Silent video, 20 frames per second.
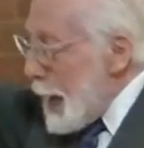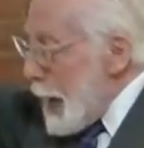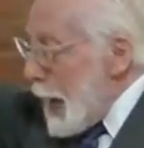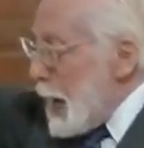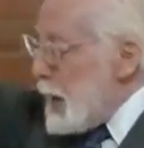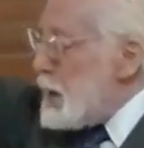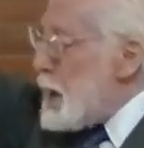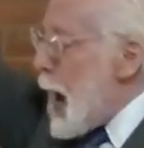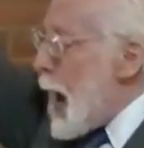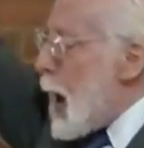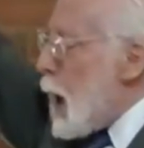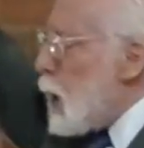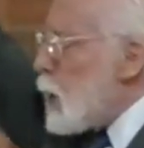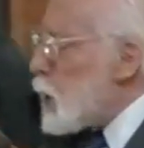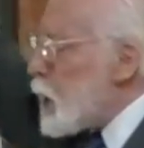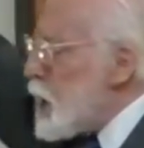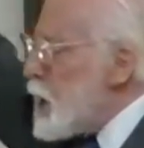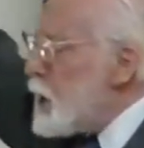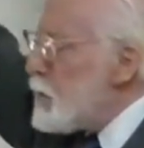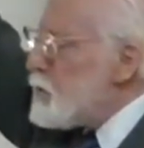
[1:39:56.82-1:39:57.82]
and now
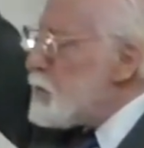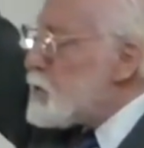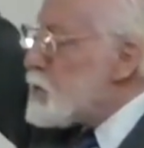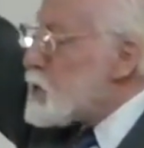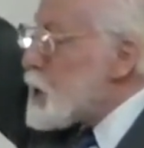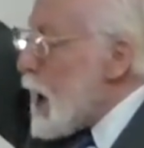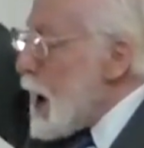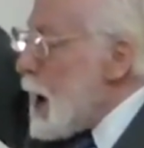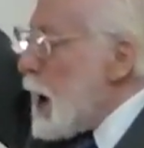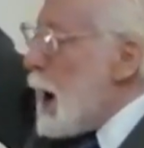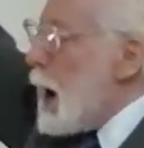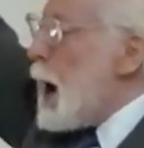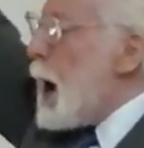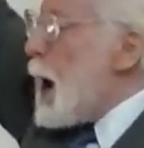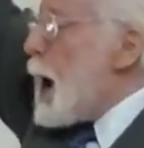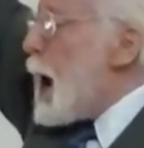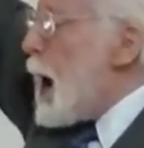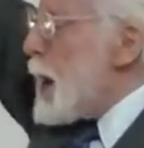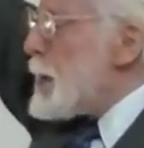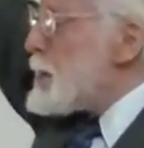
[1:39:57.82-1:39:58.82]
lives
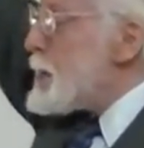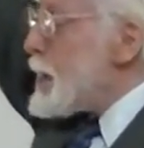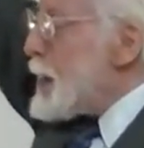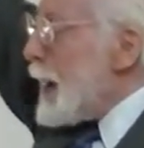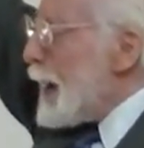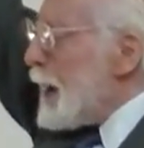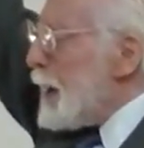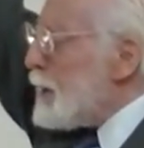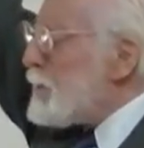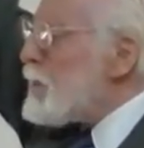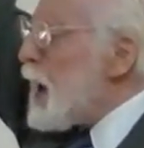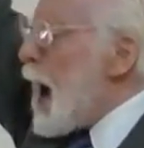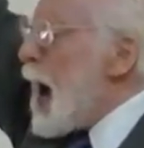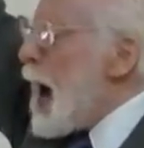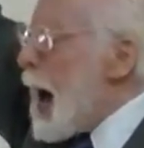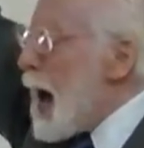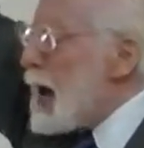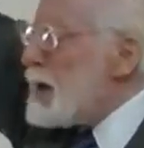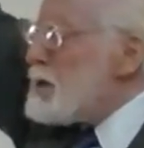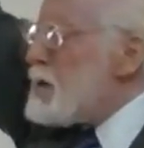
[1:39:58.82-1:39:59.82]
on and
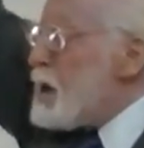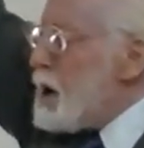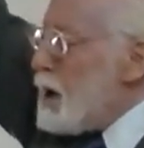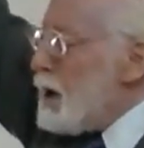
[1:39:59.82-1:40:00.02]
on